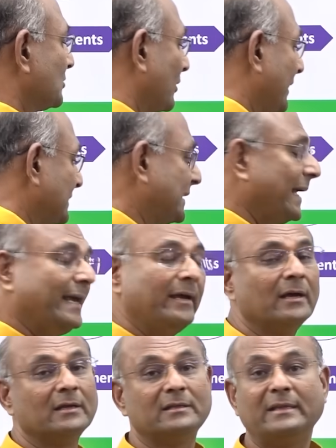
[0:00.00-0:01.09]
so he's
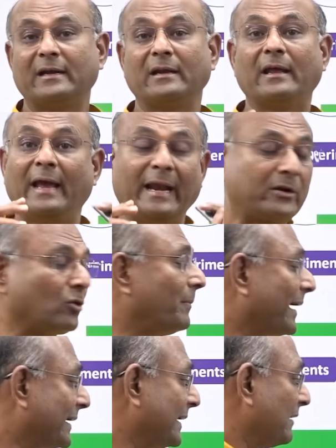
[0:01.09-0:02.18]
saying that
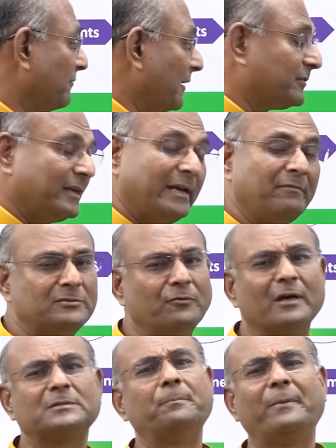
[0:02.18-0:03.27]
electromagnetic wave theory, which
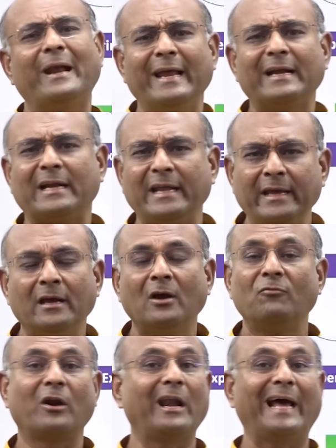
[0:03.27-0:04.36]
works brilliantly
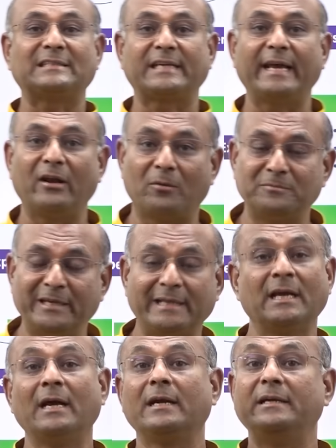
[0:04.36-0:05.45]
for large scale objects,
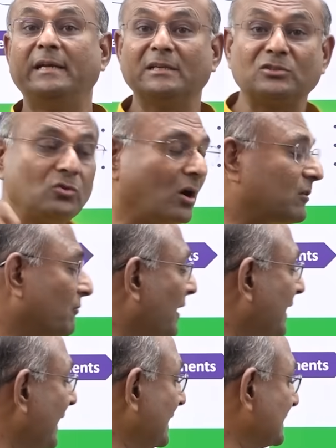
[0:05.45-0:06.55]
does not
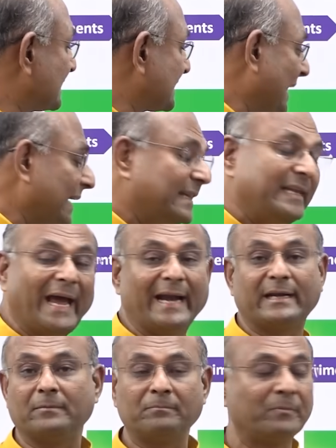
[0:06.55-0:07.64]
work inside the
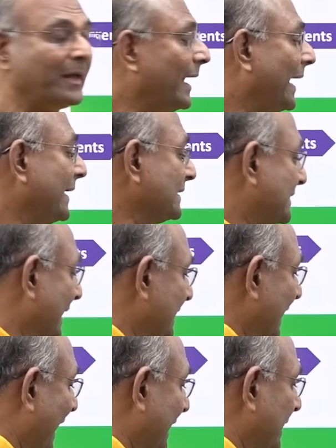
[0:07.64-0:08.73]
atom. And inside
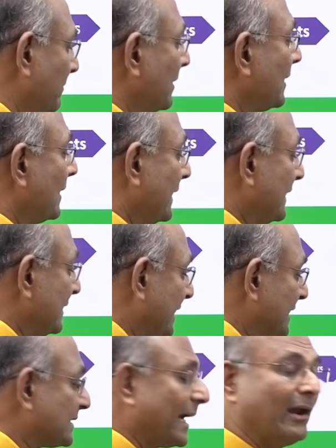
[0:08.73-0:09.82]
the atom, in
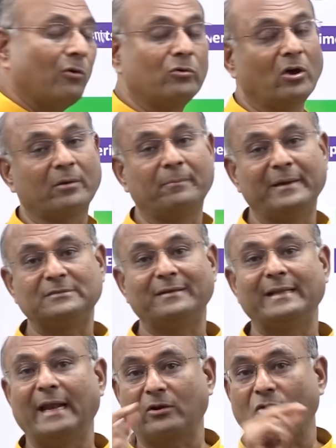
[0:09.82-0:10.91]
these allowed orbits, when
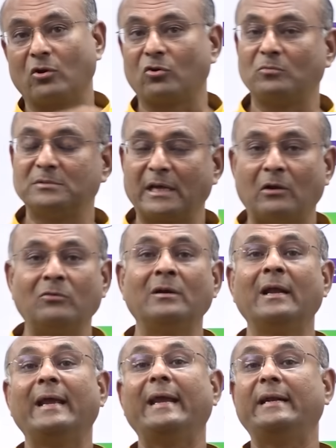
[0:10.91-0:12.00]
the electron roams around,
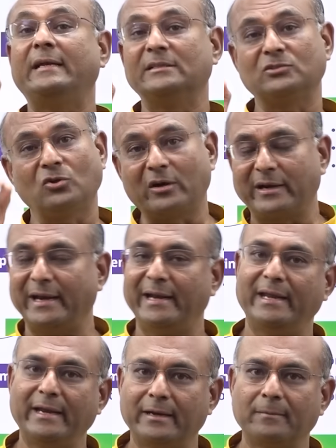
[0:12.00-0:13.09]
it does not
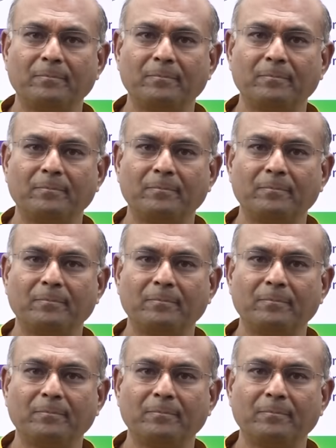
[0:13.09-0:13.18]
radiate.